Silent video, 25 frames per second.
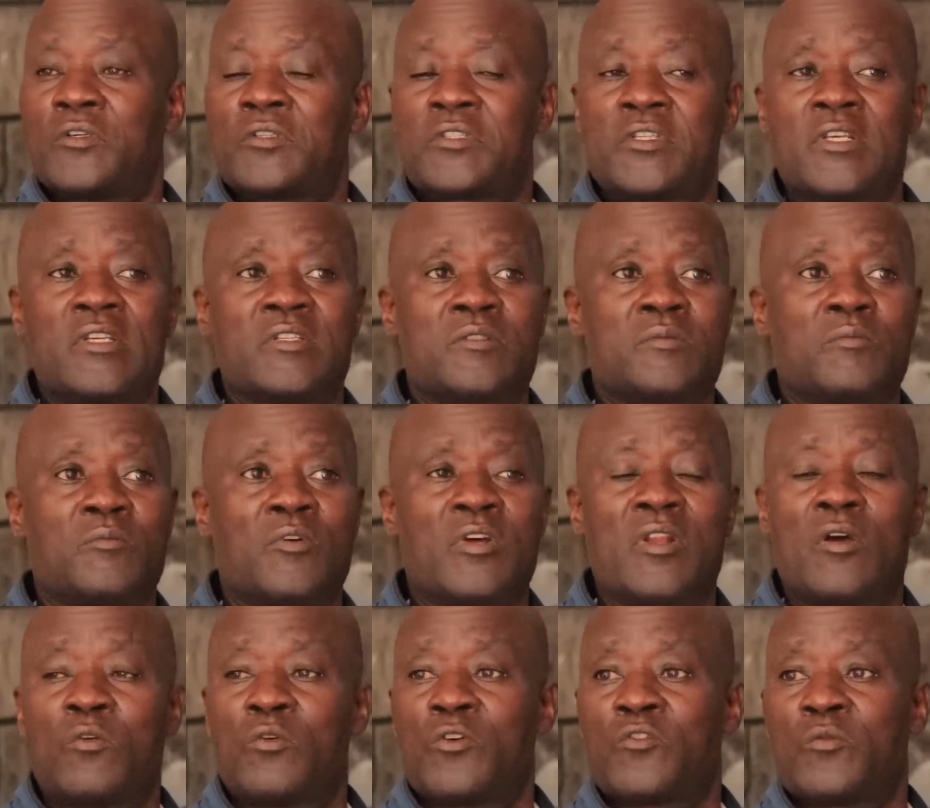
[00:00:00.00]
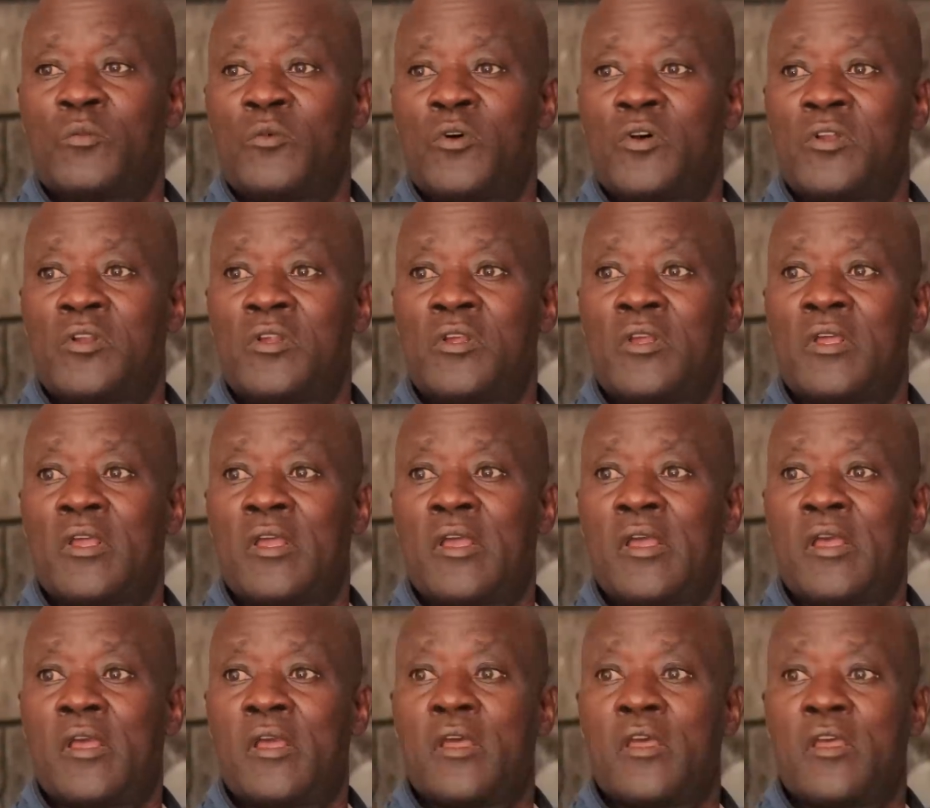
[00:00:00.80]
since Mona was born,
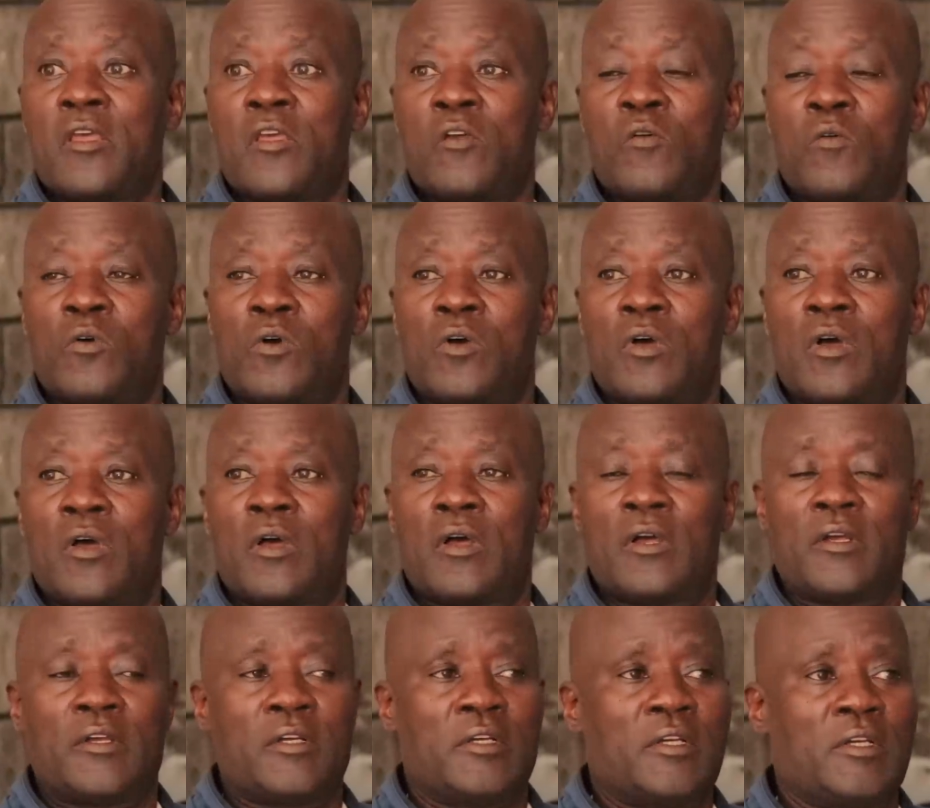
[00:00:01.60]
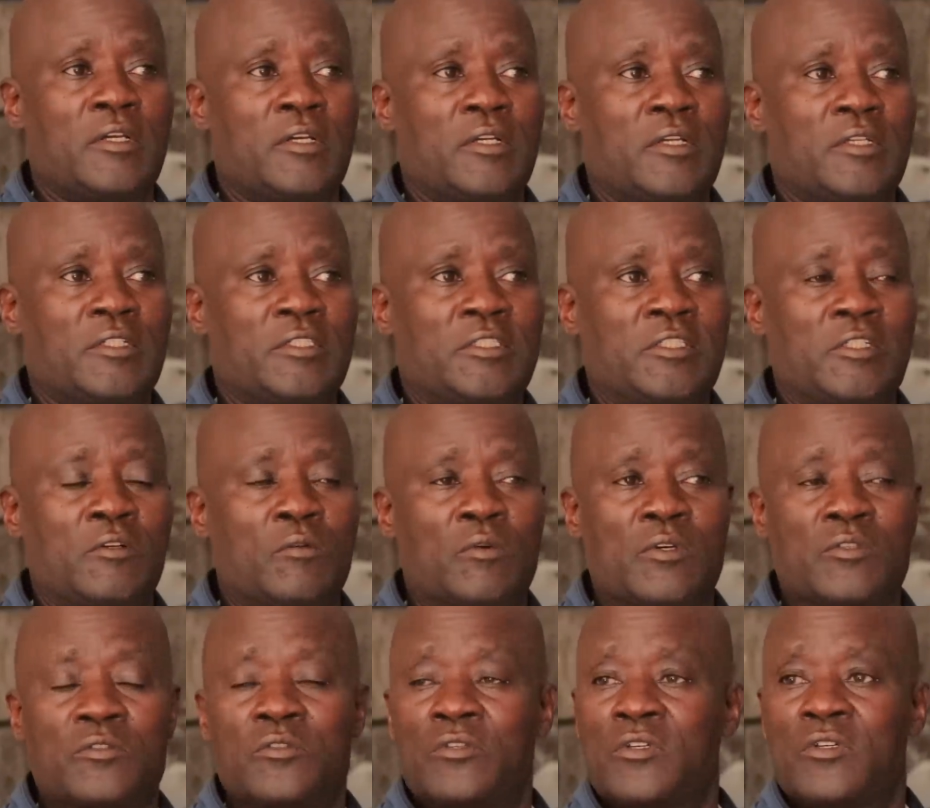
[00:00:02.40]
she
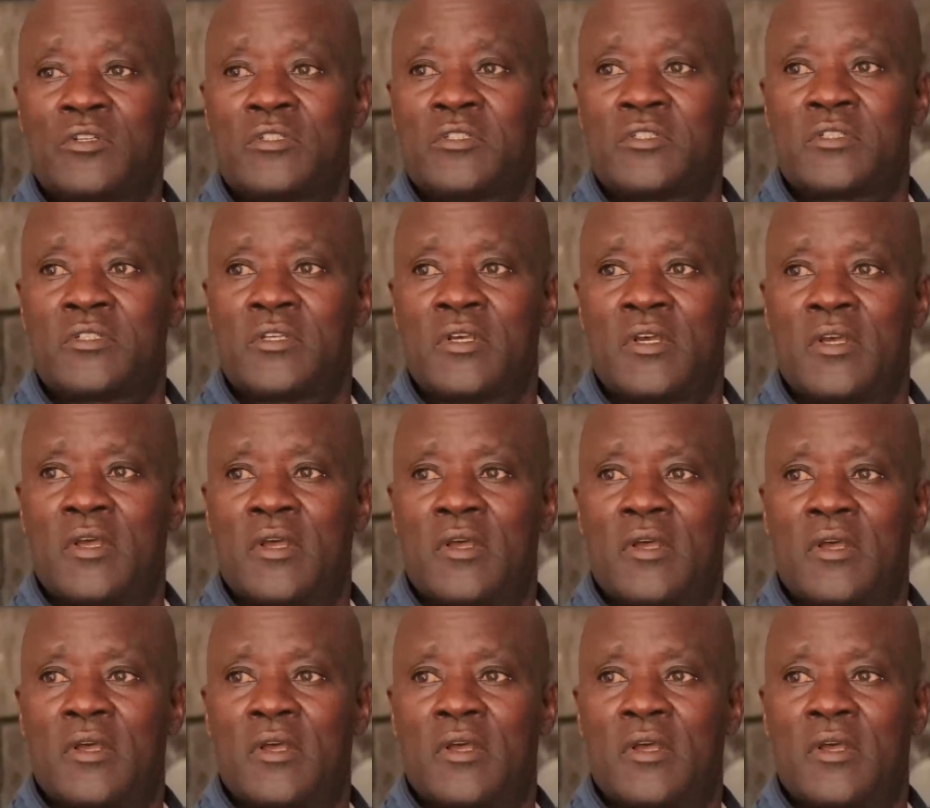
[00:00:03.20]
was not